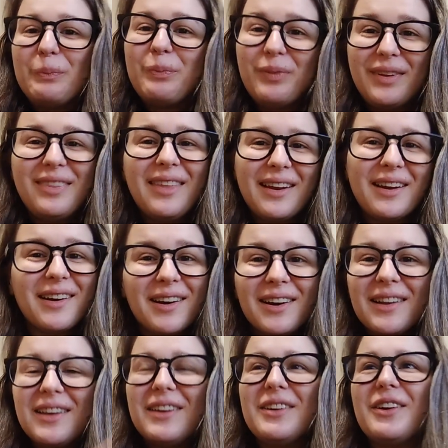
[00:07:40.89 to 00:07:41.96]
be there.
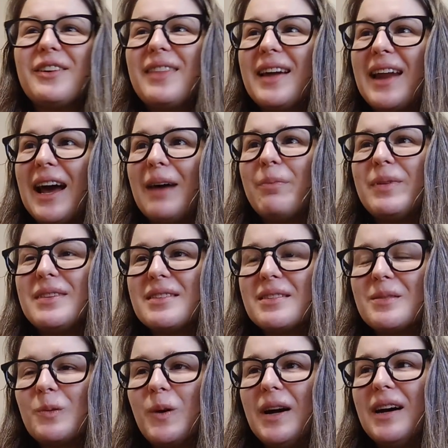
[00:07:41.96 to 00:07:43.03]
You know, that happens
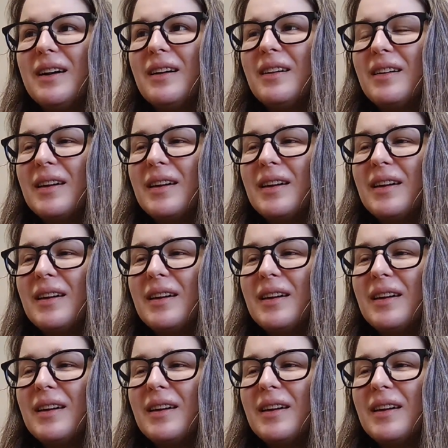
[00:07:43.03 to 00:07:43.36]
as well.